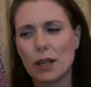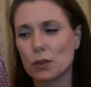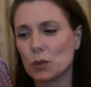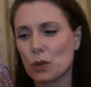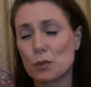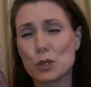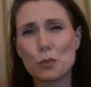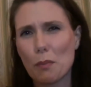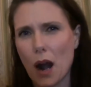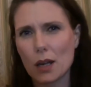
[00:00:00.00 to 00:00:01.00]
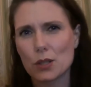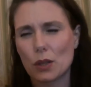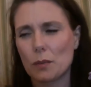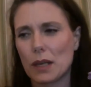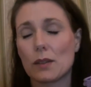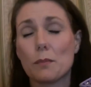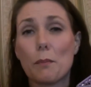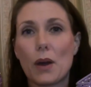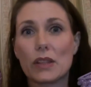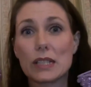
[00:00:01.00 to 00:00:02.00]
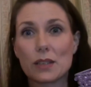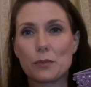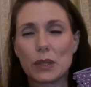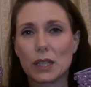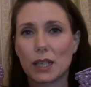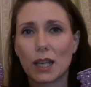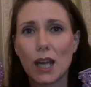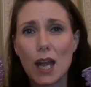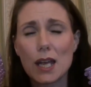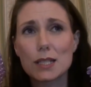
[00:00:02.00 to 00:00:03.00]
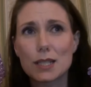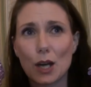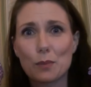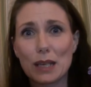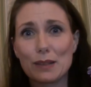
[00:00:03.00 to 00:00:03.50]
I don't know. There was no marks on them or anything, but these have been like scrubbed.